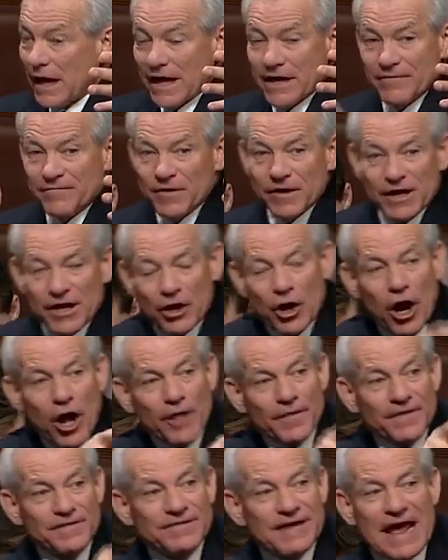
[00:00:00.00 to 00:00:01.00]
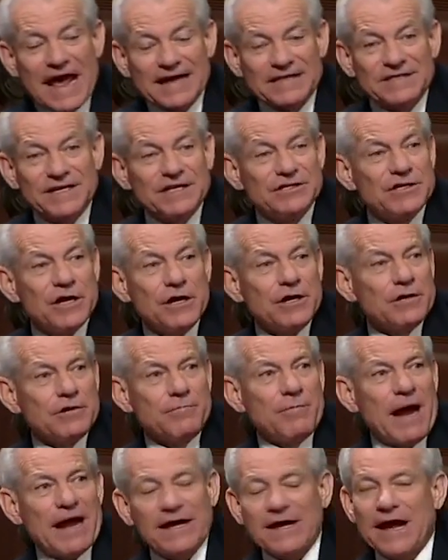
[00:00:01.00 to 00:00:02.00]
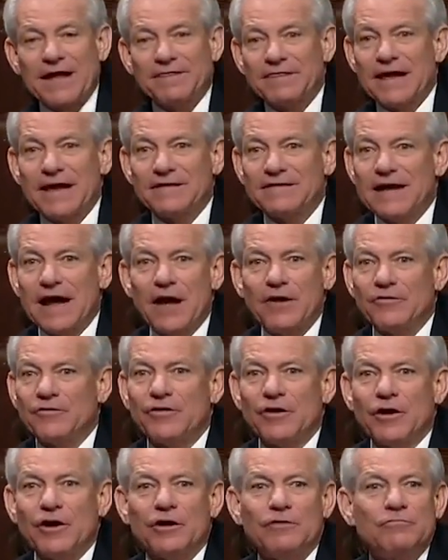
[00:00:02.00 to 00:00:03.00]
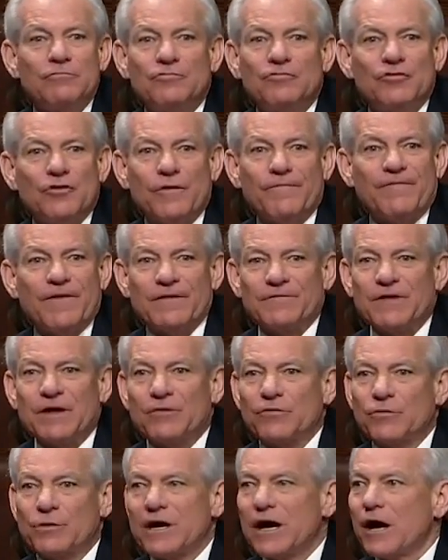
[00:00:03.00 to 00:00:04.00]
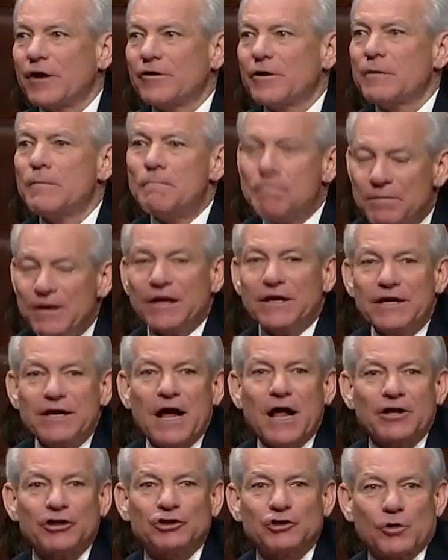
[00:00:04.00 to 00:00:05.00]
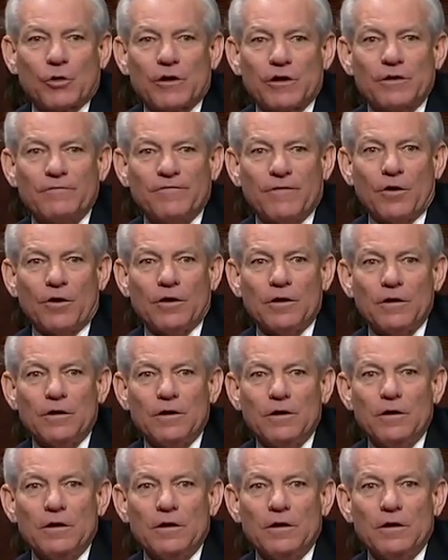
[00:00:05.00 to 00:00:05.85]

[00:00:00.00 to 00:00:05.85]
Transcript: And if you did all the taxes, you might got that down to 250, 300 billion dollar shortfall.